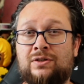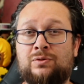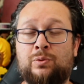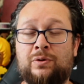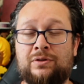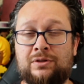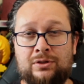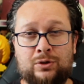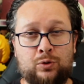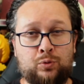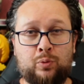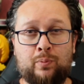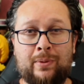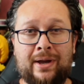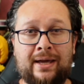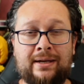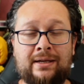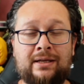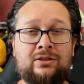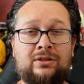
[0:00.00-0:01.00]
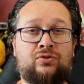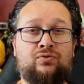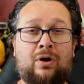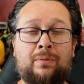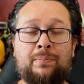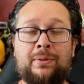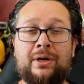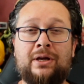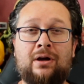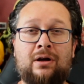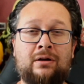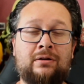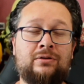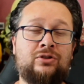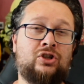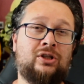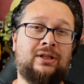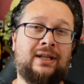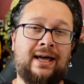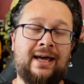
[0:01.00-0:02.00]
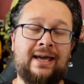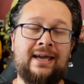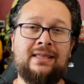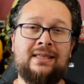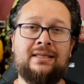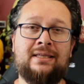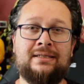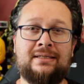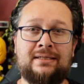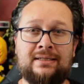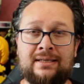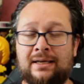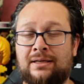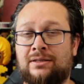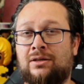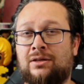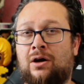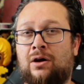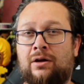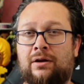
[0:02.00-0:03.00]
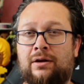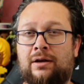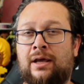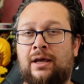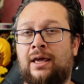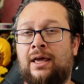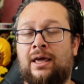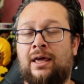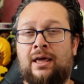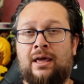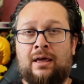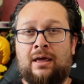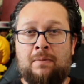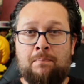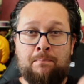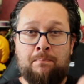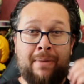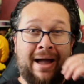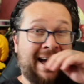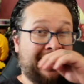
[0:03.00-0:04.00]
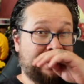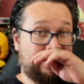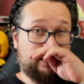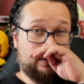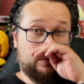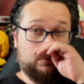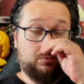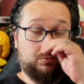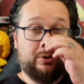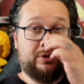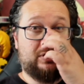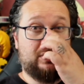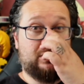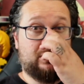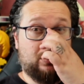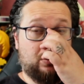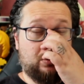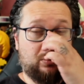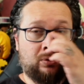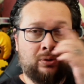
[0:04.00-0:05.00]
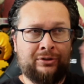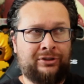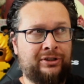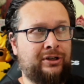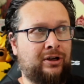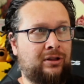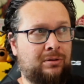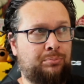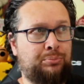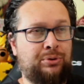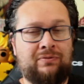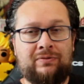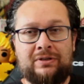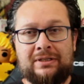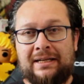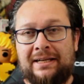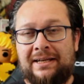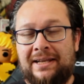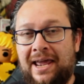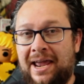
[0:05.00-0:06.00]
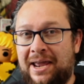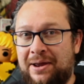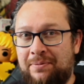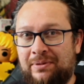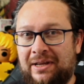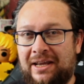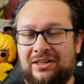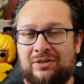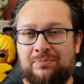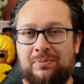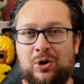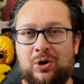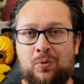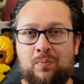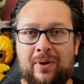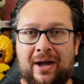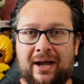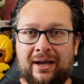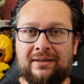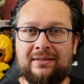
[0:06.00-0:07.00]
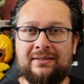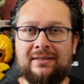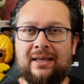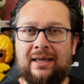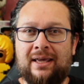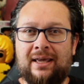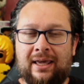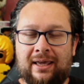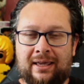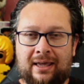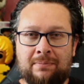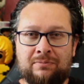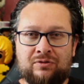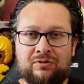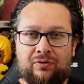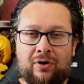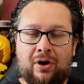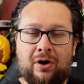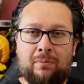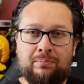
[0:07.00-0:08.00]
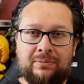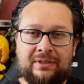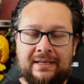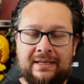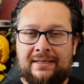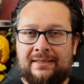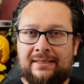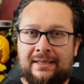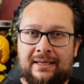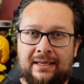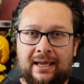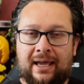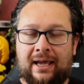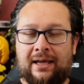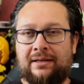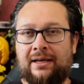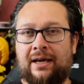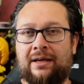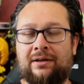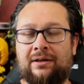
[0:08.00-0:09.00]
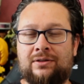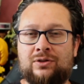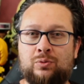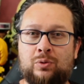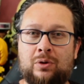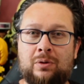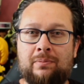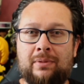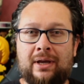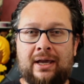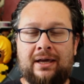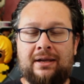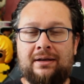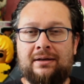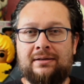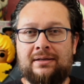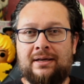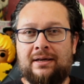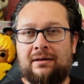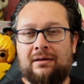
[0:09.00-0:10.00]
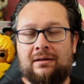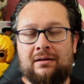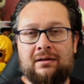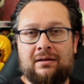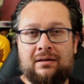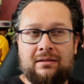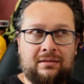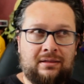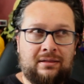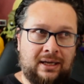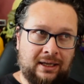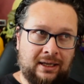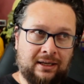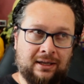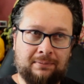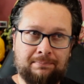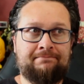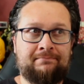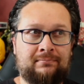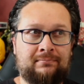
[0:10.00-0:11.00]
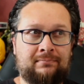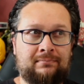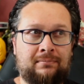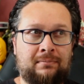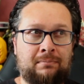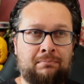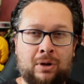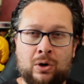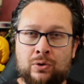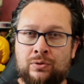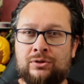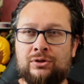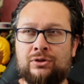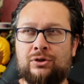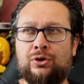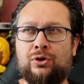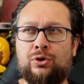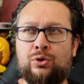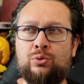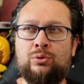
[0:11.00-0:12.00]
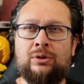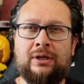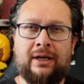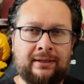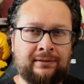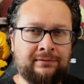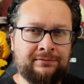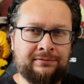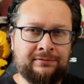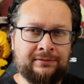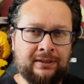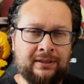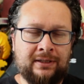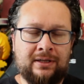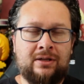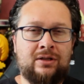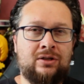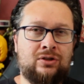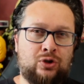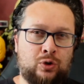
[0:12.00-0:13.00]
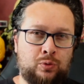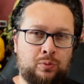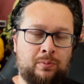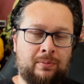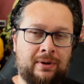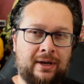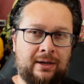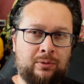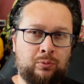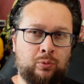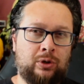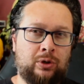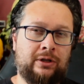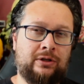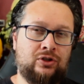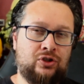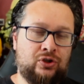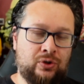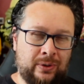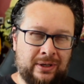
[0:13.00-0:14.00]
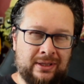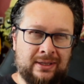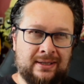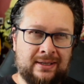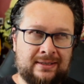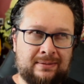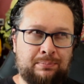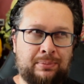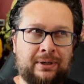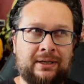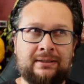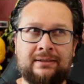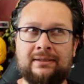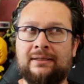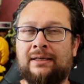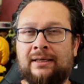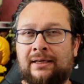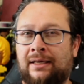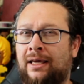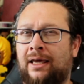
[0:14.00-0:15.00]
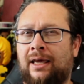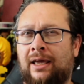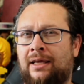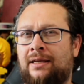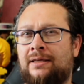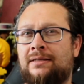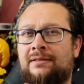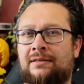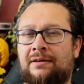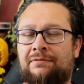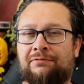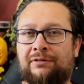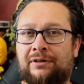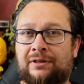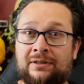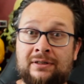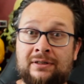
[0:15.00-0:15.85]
with Superman. It's dropping on July the 6th on Max, which is called, you know, the previously named HBO Max. It comes from DC and Adult Swim, and I think most who love Superman will enjoy this, but it is different,